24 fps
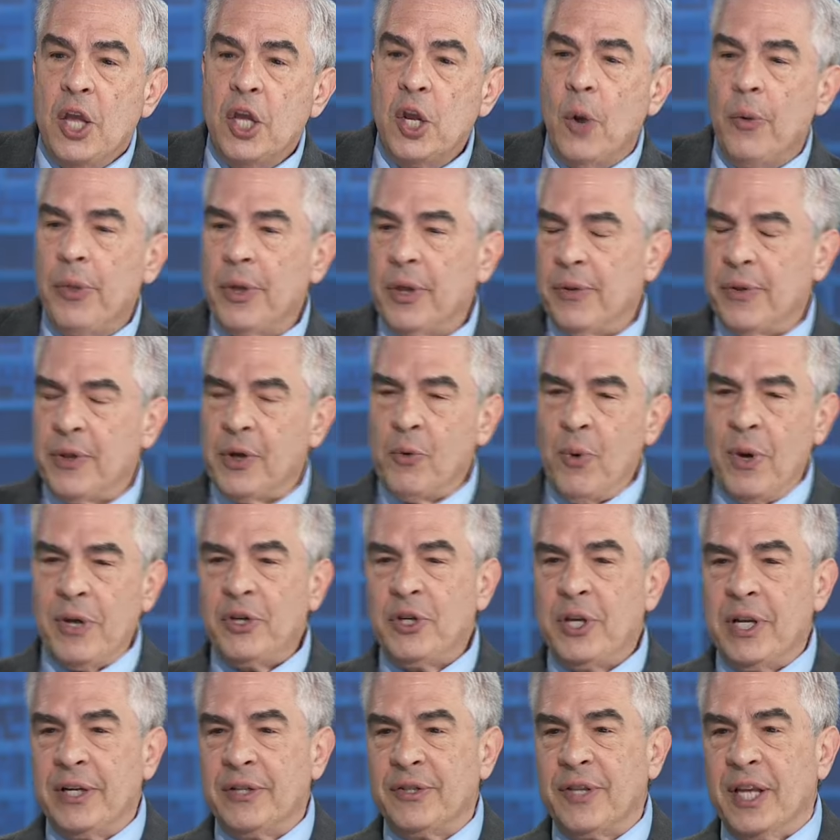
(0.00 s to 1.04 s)
You know, the
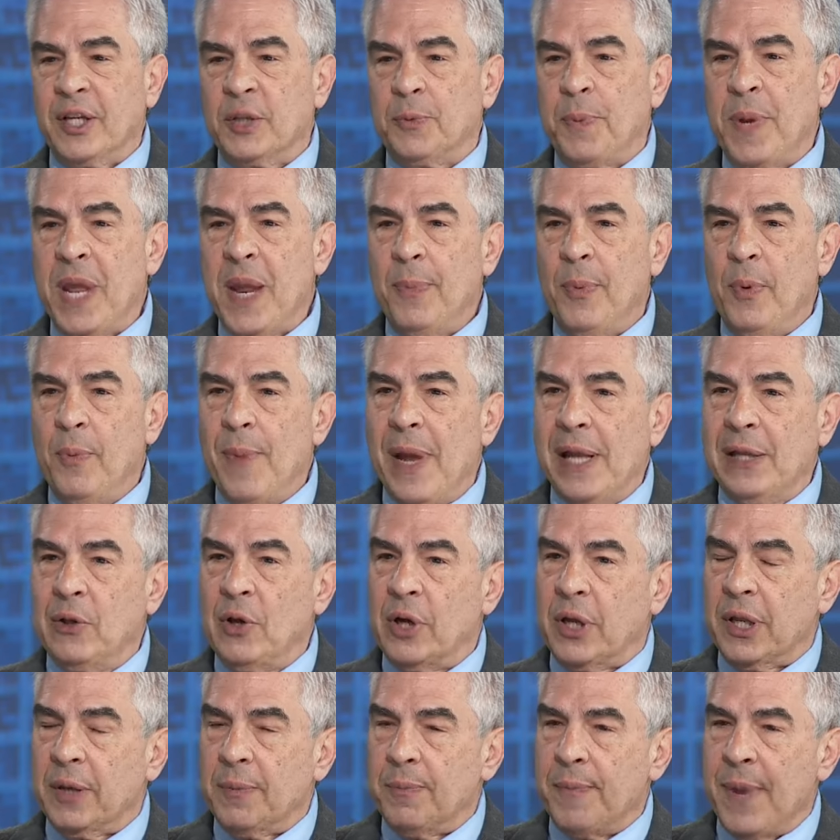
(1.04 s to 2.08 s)
question is this. People may
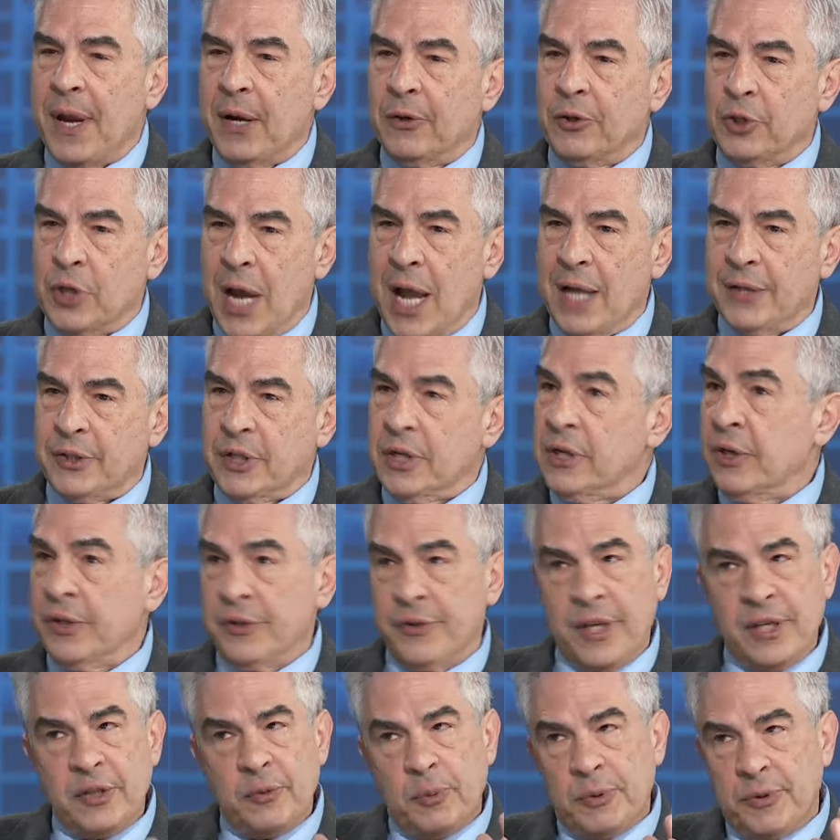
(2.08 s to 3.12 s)
look at Mayor Johnson, because
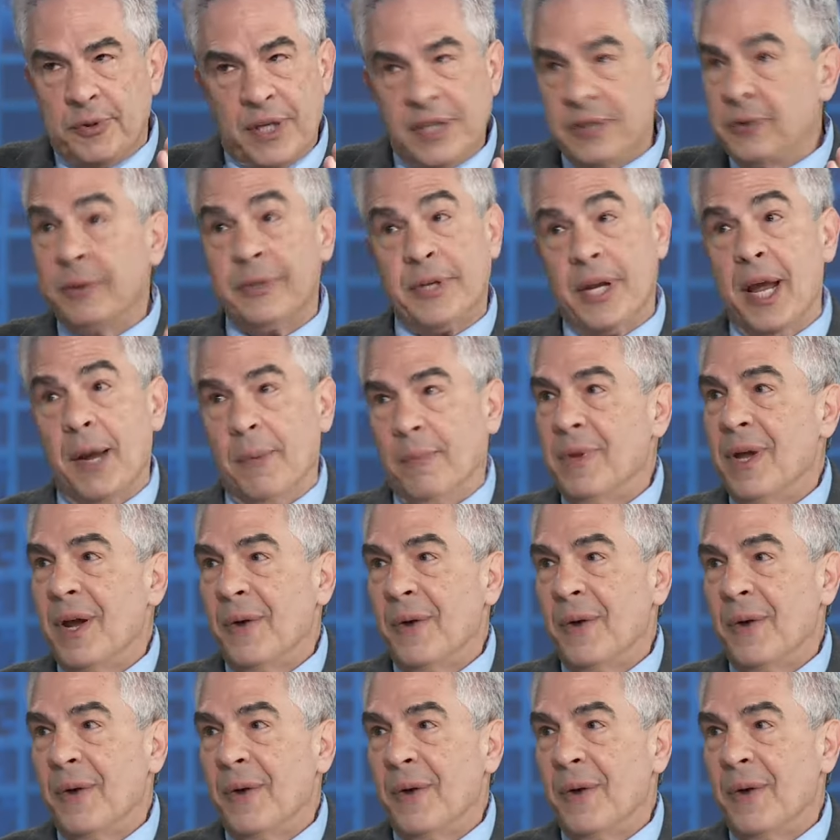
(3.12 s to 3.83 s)
this was him,